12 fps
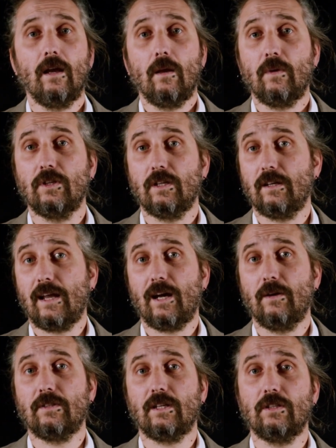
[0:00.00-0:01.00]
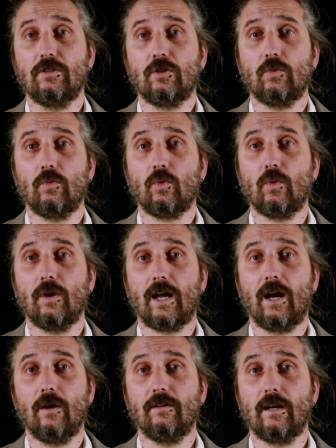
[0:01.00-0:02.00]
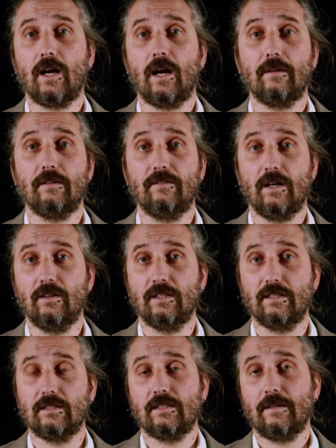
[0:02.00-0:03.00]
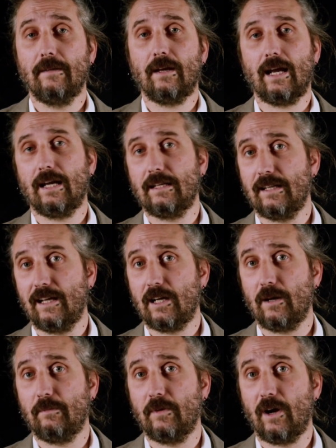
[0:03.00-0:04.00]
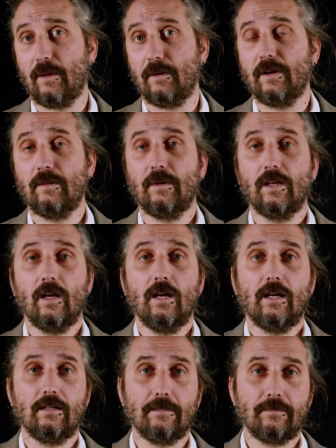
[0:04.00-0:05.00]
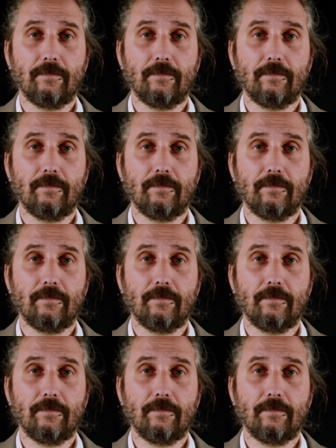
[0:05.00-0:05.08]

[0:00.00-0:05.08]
which allows us to rule out common variants, and they are probably benign,